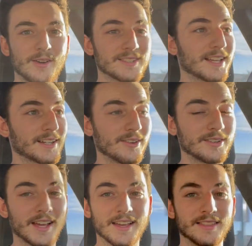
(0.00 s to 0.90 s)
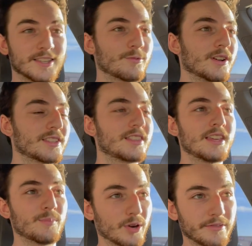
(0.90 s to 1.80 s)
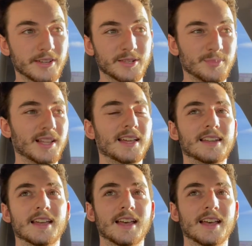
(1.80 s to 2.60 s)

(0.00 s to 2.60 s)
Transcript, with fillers: I was like, okay, this was the perfect plan.